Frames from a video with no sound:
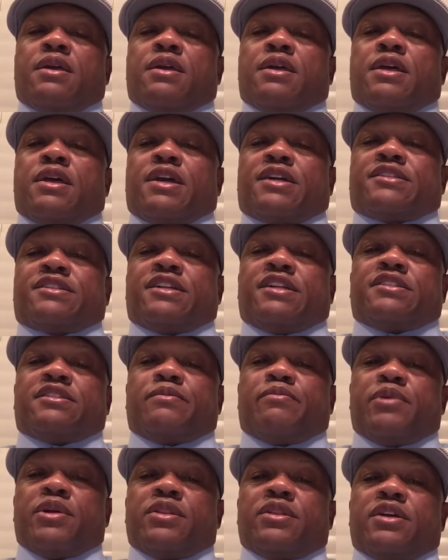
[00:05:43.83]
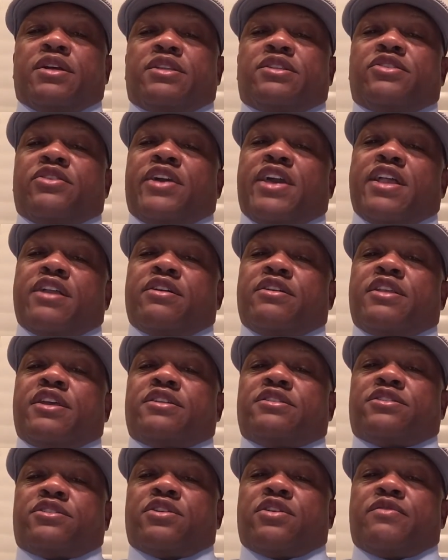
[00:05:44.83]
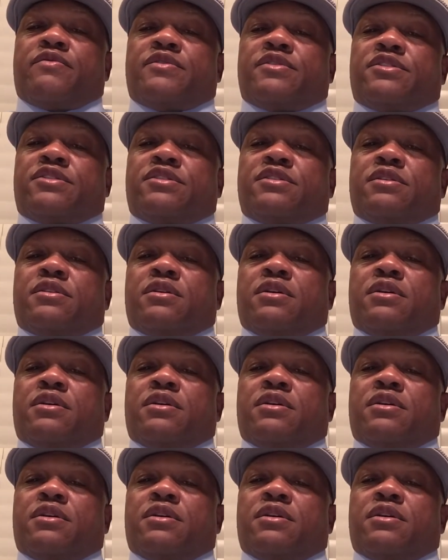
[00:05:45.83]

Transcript: accessibility to internet service,